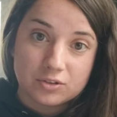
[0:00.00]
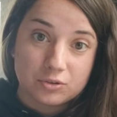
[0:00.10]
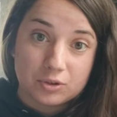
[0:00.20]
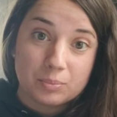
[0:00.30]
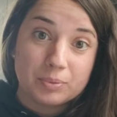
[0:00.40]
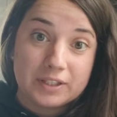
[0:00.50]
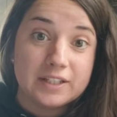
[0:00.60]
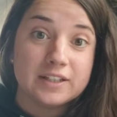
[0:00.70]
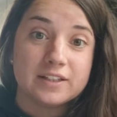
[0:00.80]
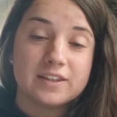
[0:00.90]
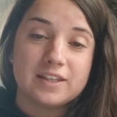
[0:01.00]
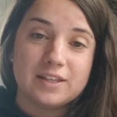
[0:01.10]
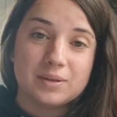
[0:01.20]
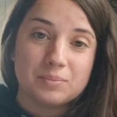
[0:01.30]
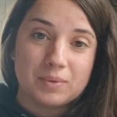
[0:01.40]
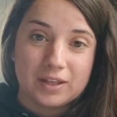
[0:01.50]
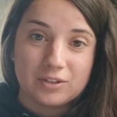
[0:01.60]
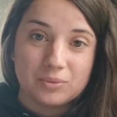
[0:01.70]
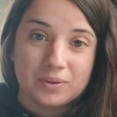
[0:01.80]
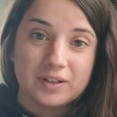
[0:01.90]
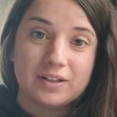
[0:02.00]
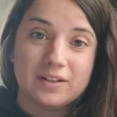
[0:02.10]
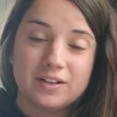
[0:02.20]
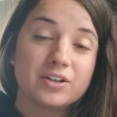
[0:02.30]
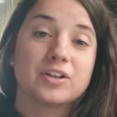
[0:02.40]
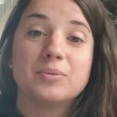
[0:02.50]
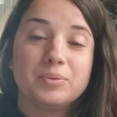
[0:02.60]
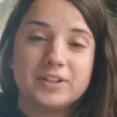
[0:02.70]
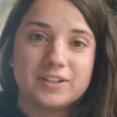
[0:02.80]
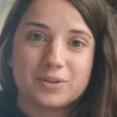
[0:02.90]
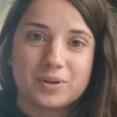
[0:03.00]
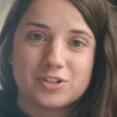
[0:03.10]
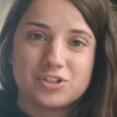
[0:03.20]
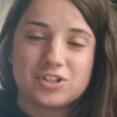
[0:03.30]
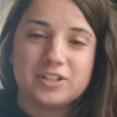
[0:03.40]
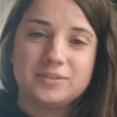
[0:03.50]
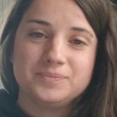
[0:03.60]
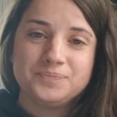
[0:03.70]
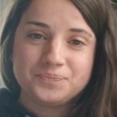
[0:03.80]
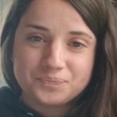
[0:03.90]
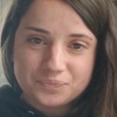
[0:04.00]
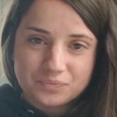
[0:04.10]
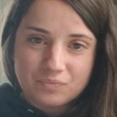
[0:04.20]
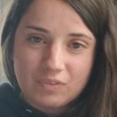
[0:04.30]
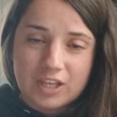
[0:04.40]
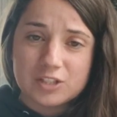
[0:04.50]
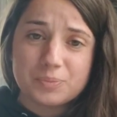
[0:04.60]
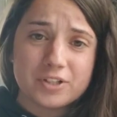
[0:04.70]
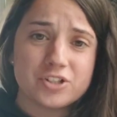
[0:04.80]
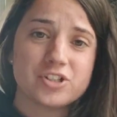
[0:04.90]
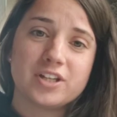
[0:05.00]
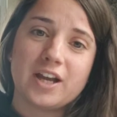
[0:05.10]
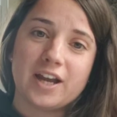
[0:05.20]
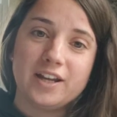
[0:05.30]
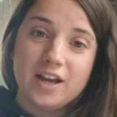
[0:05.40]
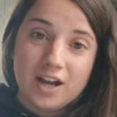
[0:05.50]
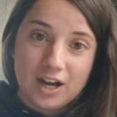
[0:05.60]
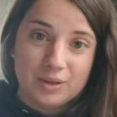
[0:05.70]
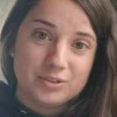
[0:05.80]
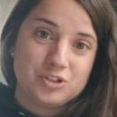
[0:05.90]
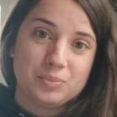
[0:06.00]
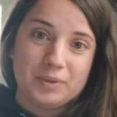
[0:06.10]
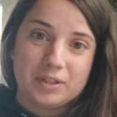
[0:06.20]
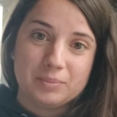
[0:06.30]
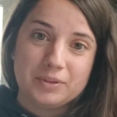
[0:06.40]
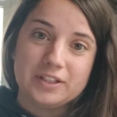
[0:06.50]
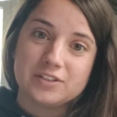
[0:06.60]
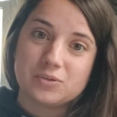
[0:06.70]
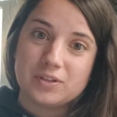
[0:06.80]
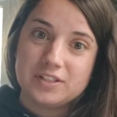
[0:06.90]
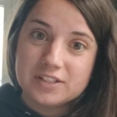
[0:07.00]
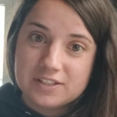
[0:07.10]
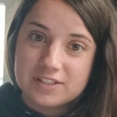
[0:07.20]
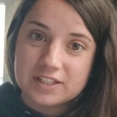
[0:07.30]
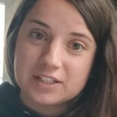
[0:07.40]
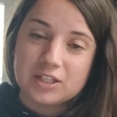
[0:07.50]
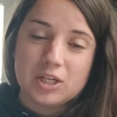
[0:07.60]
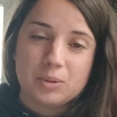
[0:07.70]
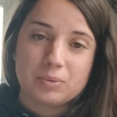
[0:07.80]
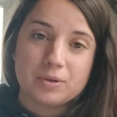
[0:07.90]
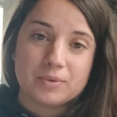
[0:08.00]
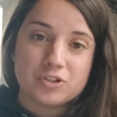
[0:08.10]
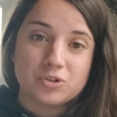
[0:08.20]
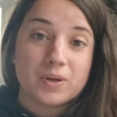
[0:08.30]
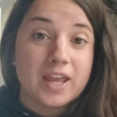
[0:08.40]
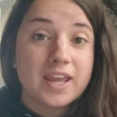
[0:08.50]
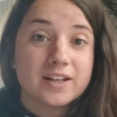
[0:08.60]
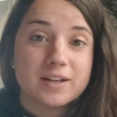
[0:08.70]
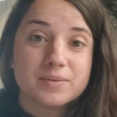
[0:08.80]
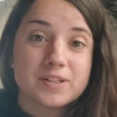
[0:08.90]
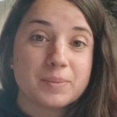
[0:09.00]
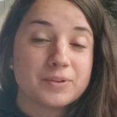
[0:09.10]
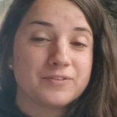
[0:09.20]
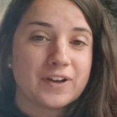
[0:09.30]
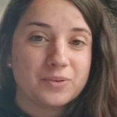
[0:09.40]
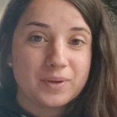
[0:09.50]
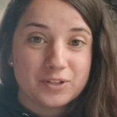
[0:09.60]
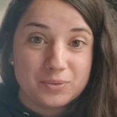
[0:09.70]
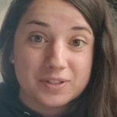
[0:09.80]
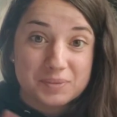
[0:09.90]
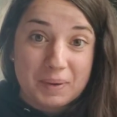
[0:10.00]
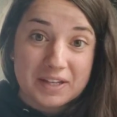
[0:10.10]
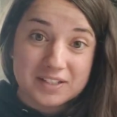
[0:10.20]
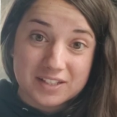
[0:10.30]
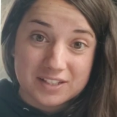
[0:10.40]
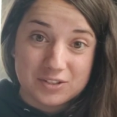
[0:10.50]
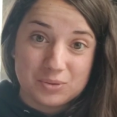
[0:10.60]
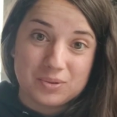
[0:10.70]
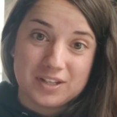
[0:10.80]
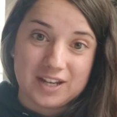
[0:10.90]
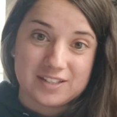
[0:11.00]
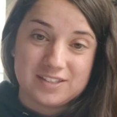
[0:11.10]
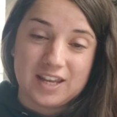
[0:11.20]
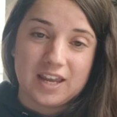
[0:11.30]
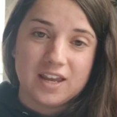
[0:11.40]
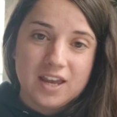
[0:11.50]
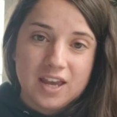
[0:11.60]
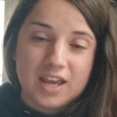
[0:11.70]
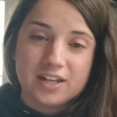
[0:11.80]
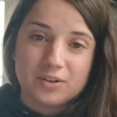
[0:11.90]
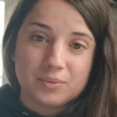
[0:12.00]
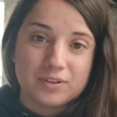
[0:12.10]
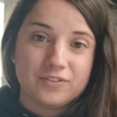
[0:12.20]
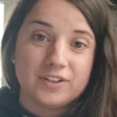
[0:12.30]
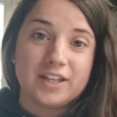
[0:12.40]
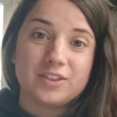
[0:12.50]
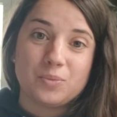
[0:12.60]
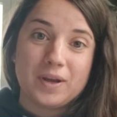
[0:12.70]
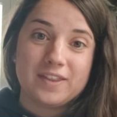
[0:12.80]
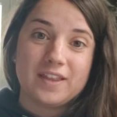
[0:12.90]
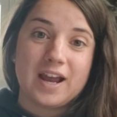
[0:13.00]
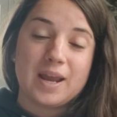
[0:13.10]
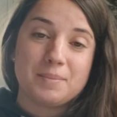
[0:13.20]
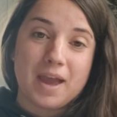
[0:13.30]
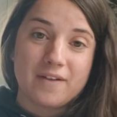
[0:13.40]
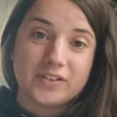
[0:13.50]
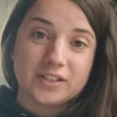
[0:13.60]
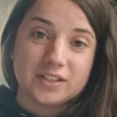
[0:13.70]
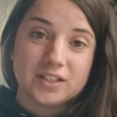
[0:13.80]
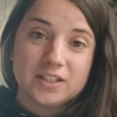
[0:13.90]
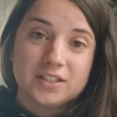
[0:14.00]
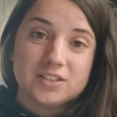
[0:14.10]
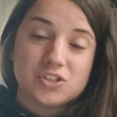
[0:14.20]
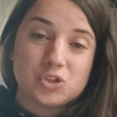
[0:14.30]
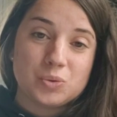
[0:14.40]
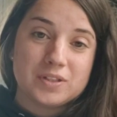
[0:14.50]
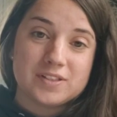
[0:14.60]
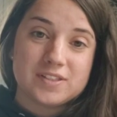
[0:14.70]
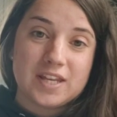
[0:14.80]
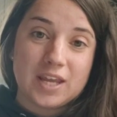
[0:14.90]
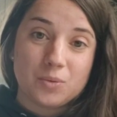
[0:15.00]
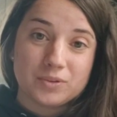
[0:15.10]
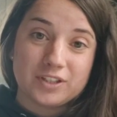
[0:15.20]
completing the manual, or completing the question exploration guide how it should be completed. So I did stick pretty much to it, and I was able to find a way to expand it into the next day. And I really feel like the way that I'm having students take what they